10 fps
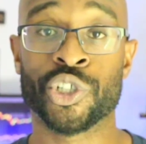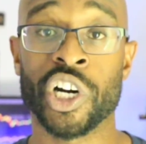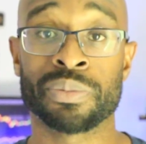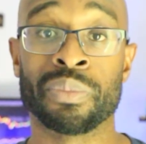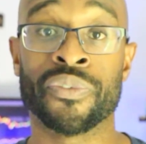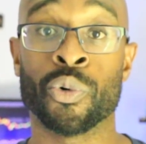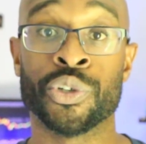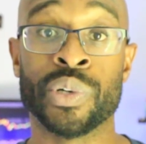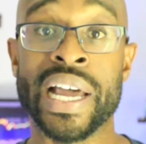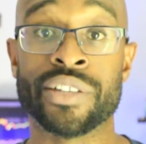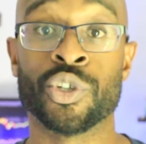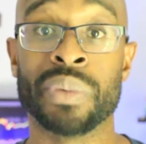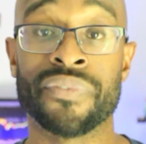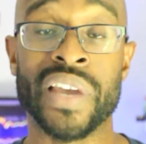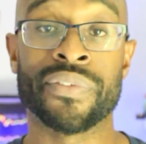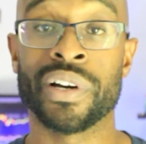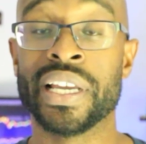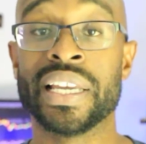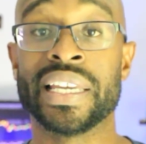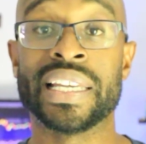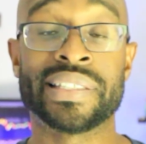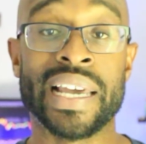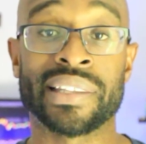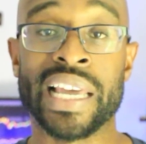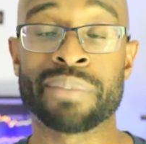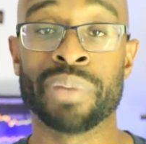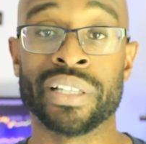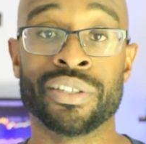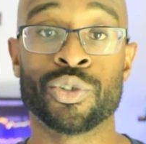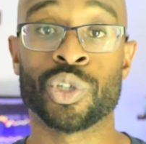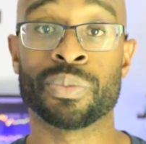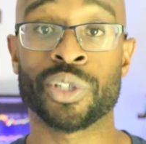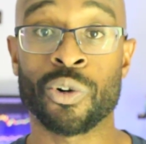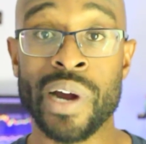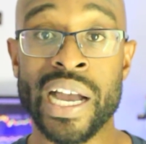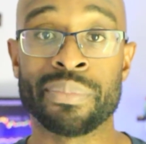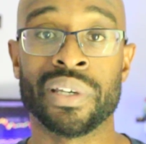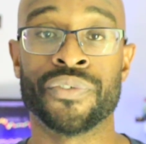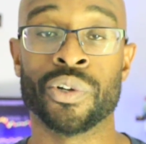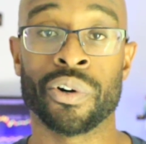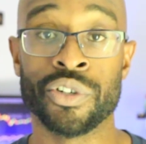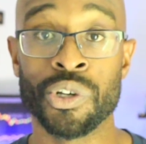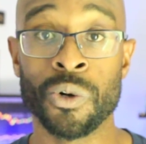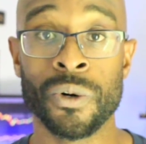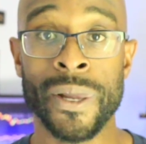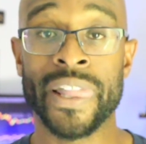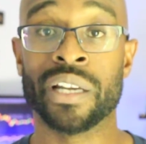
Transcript: charts, but before we do that, do me a favor, hit that like button, subscribe if you're new,